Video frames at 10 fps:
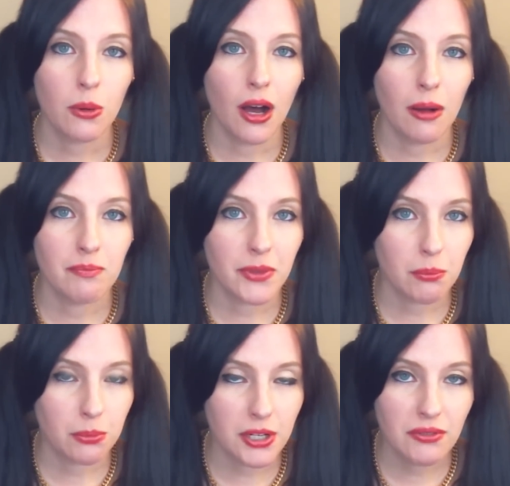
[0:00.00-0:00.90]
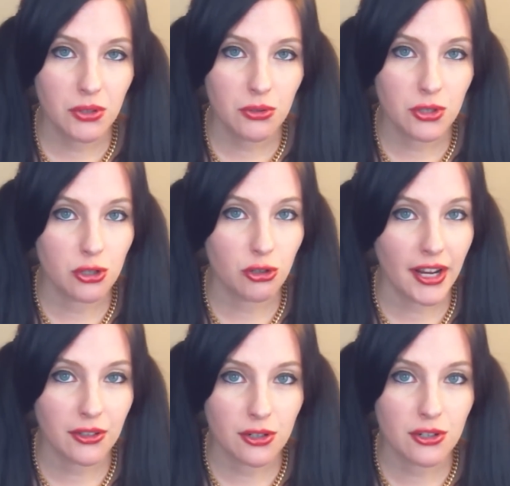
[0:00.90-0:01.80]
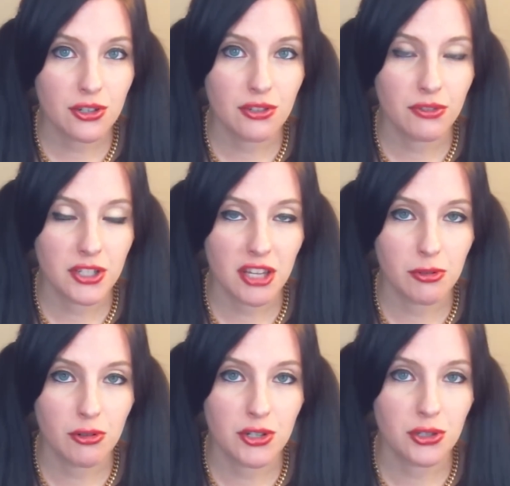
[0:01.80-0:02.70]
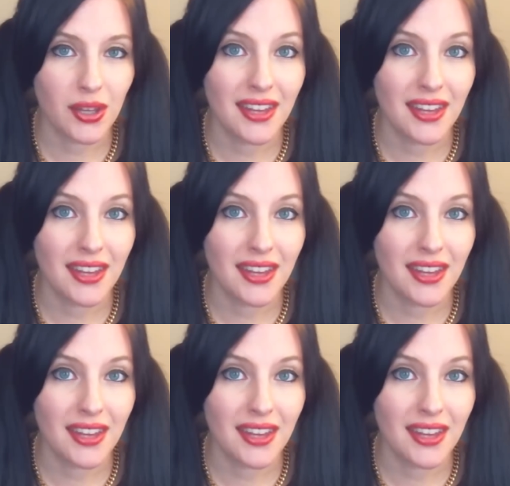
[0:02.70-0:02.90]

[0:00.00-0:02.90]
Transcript: previews, the trailers for Sailor Moon Crystal,